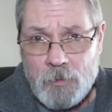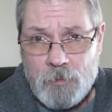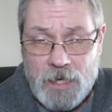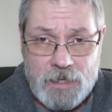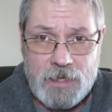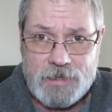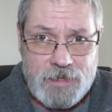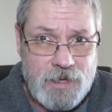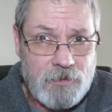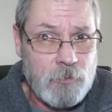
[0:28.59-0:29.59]
But I
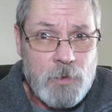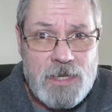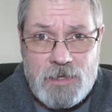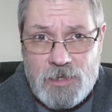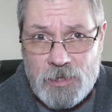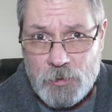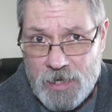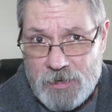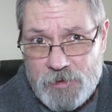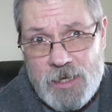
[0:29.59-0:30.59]
did have a reason to
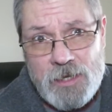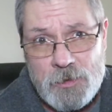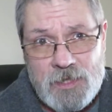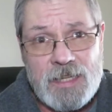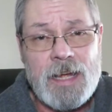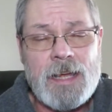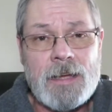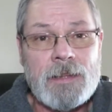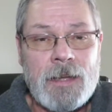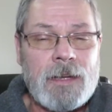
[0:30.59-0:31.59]
create a video today,
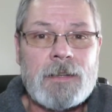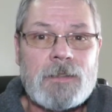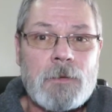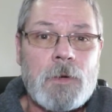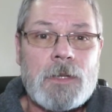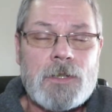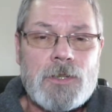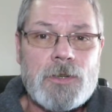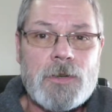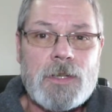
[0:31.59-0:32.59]
and that is I wanted to
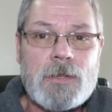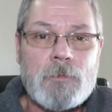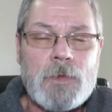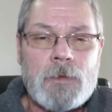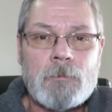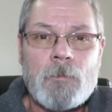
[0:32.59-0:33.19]
show you something.